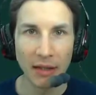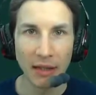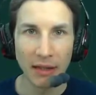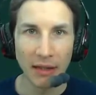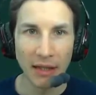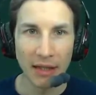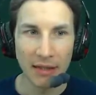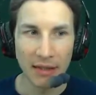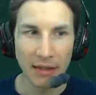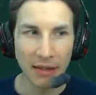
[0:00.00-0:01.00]

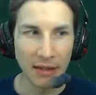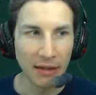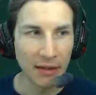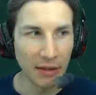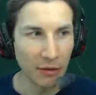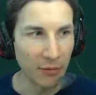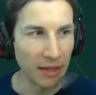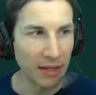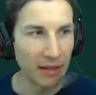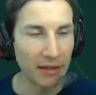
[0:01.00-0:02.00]
there's the
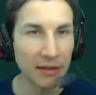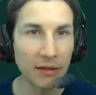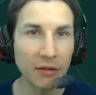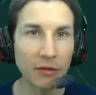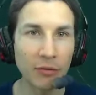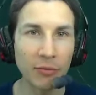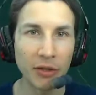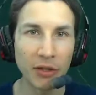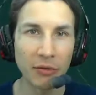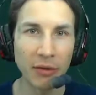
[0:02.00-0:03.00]
command
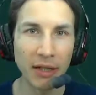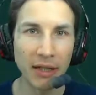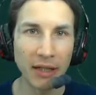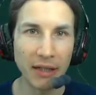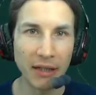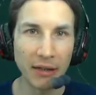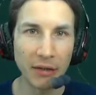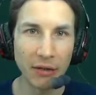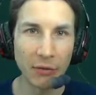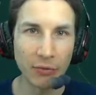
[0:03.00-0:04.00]
openqa
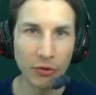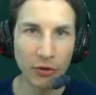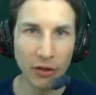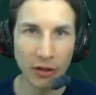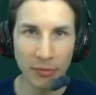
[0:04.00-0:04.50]
clone job,